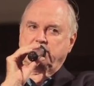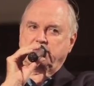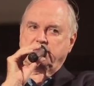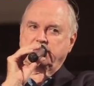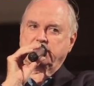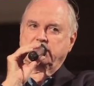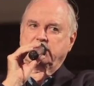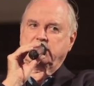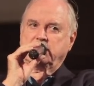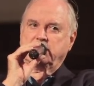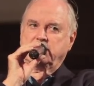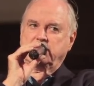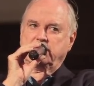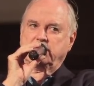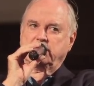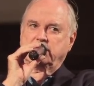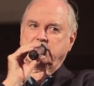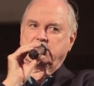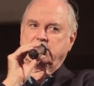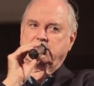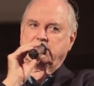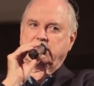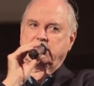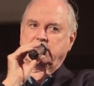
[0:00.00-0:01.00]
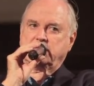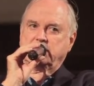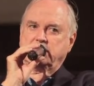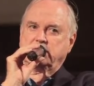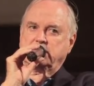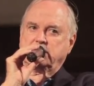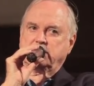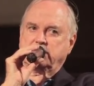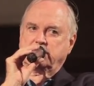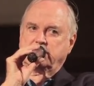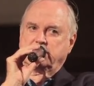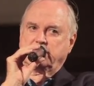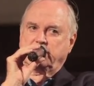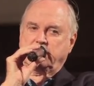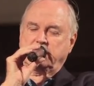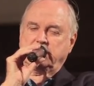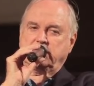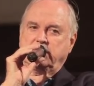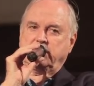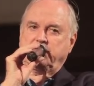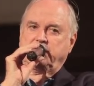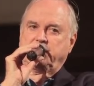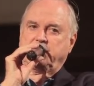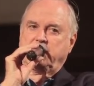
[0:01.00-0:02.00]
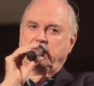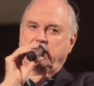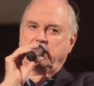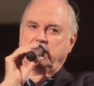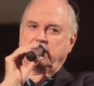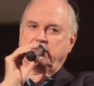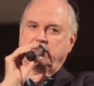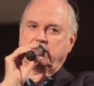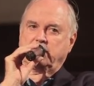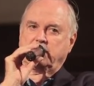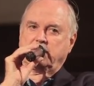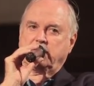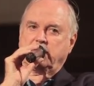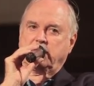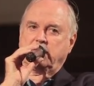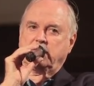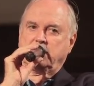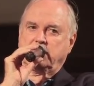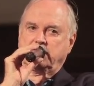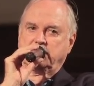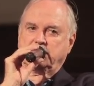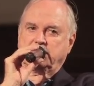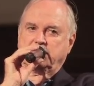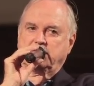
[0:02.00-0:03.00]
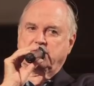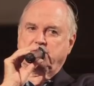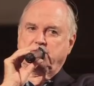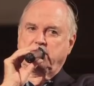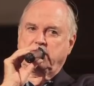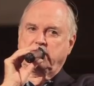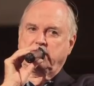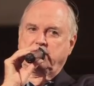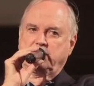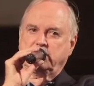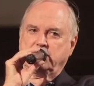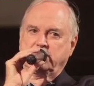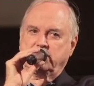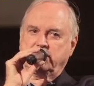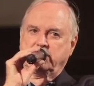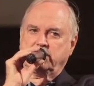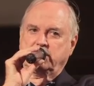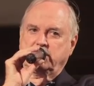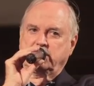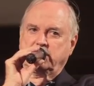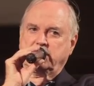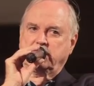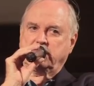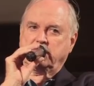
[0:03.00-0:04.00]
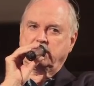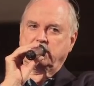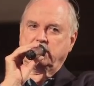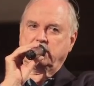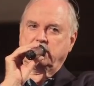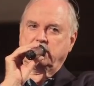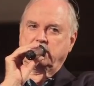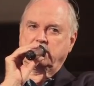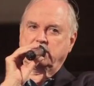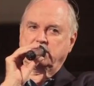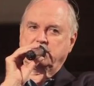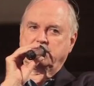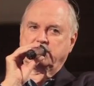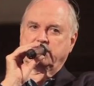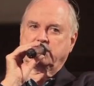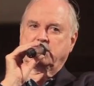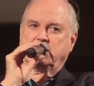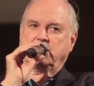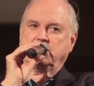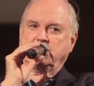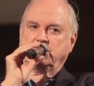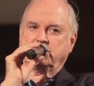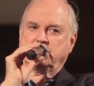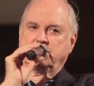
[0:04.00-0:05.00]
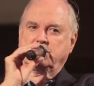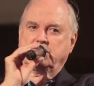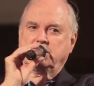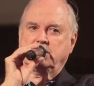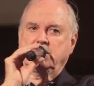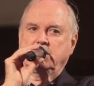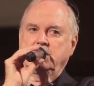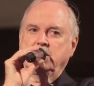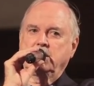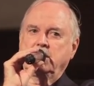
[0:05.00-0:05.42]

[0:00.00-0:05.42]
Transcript: was not until 25 that I lost my virginity in the Station